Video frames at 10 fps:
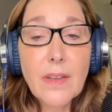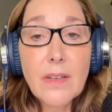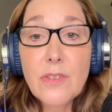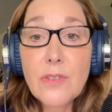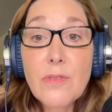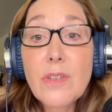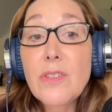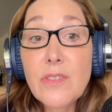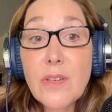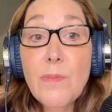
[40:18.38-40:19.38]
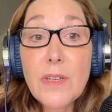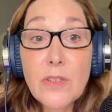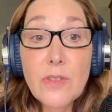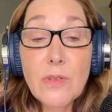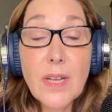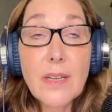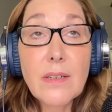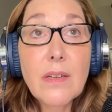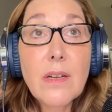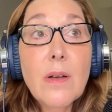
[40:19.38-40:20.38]
It's in some ways it's too
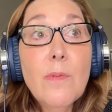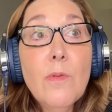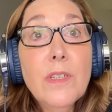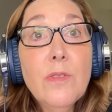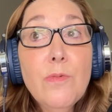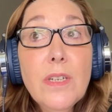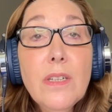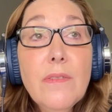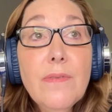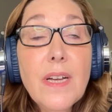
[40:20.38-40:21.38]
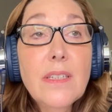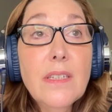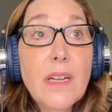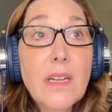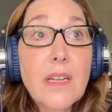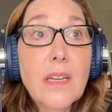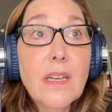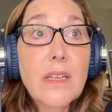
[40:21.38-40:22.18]
late. What's really fascinating